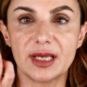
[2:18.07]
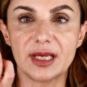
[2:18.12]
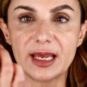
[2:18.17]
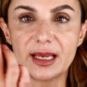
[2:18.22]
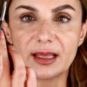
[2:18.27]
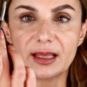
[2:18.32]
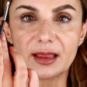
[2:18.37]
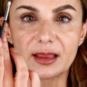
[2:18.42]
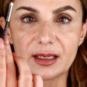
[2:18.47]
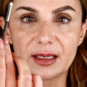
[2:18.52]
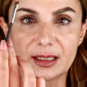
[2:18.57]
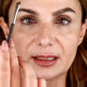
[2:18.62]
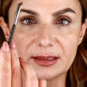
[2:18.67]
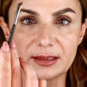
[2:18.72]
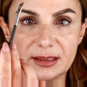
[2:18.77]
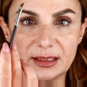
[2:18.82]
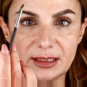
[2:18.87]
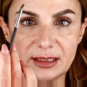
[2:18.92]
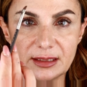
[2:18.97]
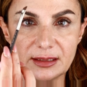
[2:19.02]
take the
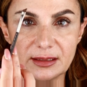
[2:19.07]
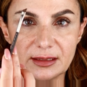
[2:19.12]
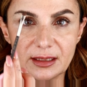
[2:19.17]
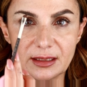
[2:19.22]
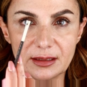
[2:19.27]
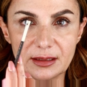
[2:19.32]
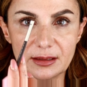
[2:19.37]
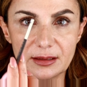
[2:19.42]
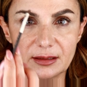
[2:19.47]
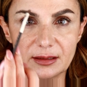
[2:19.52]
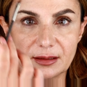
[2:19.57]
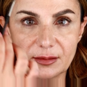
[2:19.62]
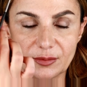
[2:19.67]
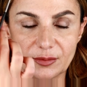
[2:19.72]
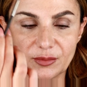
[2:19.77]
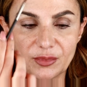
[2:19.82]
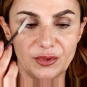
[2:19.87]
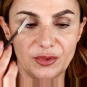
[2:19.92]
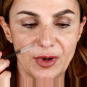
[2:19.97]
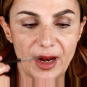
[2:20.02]
clean
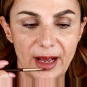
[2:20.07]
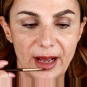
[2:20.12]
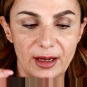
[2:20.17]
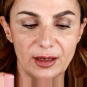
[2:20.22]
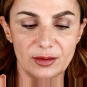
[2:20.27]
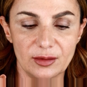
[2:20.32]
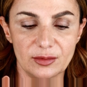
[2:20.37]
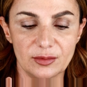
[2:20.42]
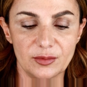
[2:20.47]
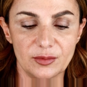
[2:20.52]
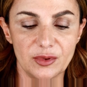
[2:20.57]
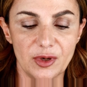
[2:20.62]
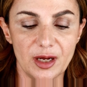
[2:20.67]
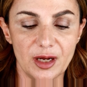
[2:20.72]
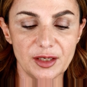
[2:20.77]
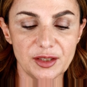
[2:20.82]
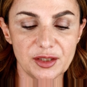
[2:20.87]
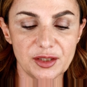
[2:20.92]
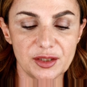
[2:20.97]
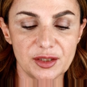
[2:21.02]
brow
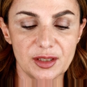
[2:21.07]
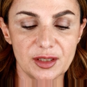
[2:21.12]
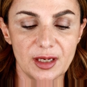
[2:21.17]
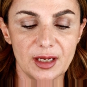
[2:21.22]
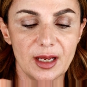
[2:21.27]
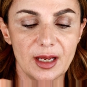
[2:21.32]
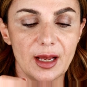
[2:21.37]
brush,